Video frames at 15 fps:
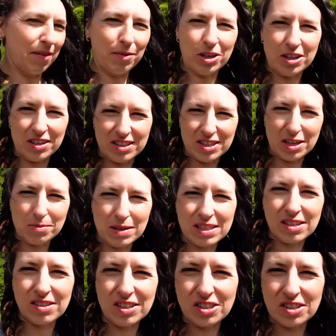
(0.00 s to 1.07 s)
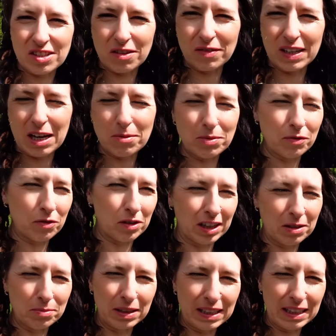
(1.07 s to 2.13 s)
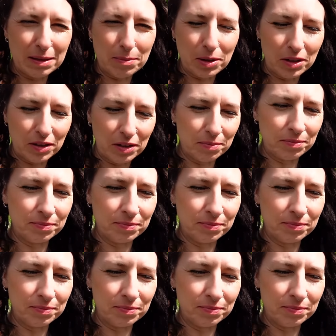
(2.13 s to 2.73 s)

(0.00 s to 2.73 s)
going to turn my sausages over now before I completely burn them.